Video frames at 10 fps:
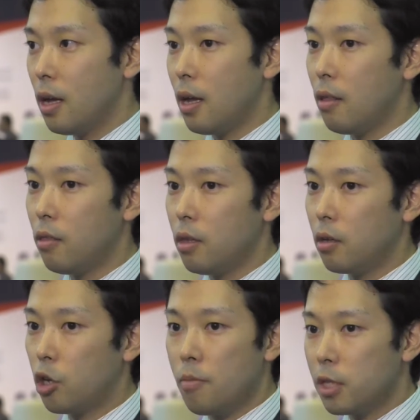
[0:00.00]
and
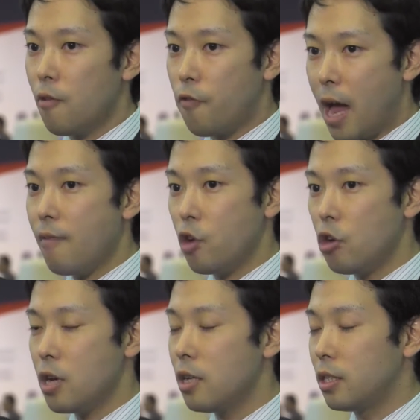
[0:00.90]
the cumulative
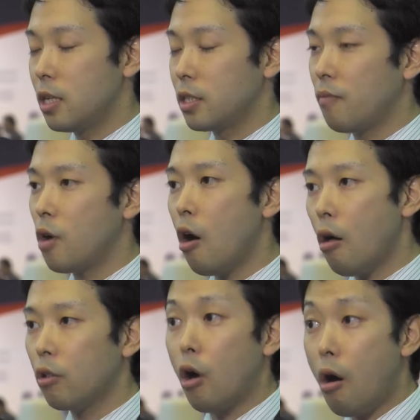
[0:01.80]
5-year incidence of
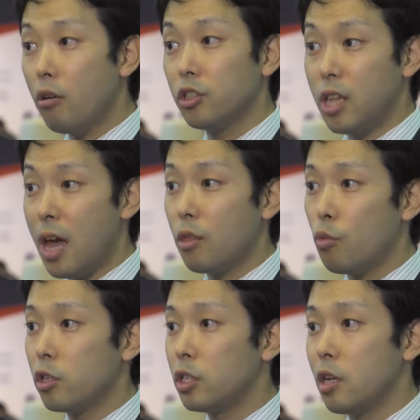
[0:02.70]
all-cause death
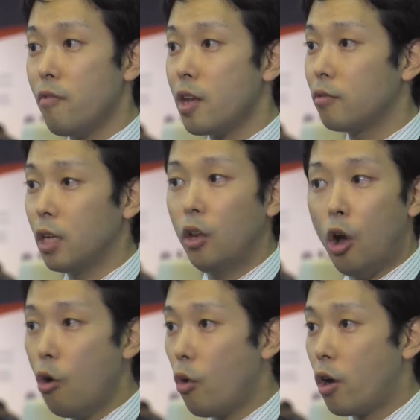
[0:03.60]
was significantly
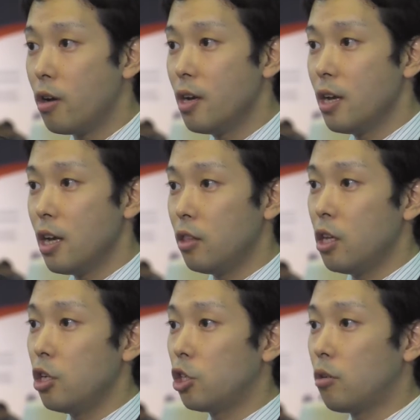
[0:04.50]
lower in
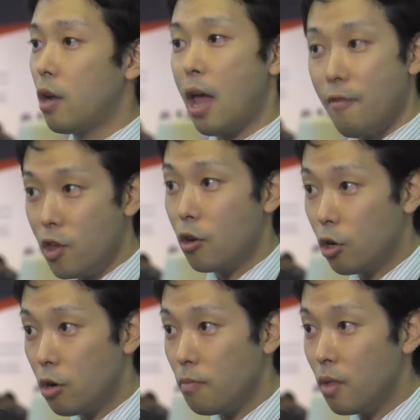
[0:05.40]
the initial
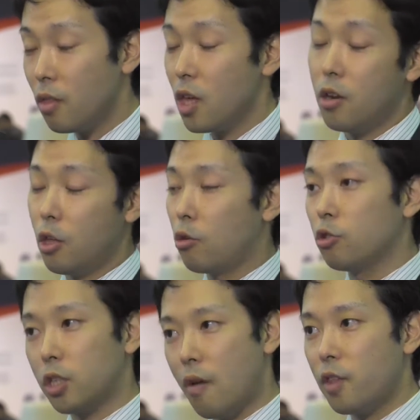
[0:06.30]
AVR group than in the
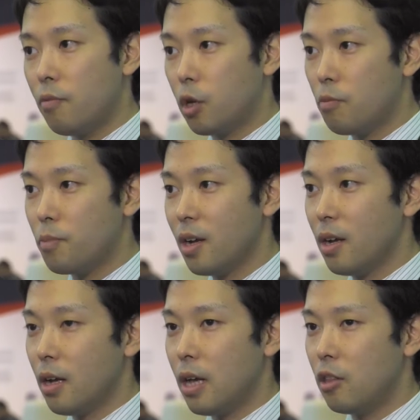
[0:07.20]
conservative group.
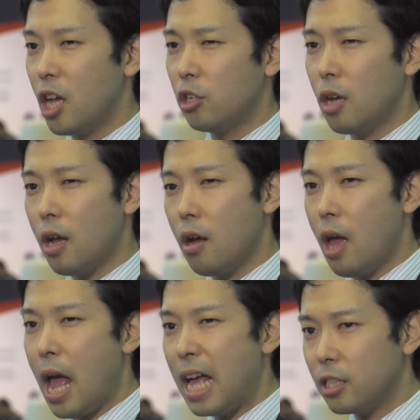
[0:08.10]
And
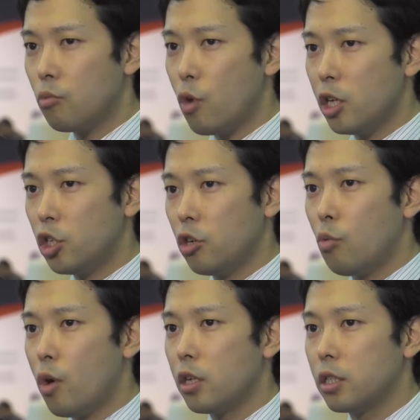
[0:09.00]
hazard ratio
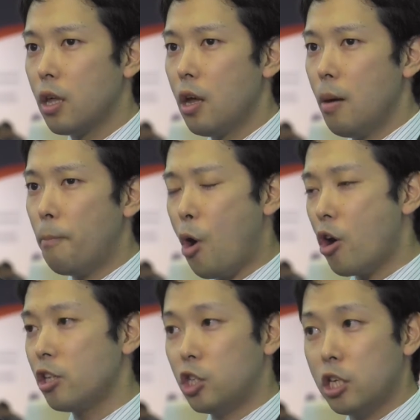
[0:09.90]
was
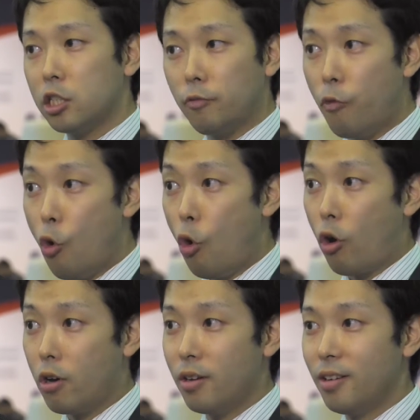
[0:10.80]
0.64.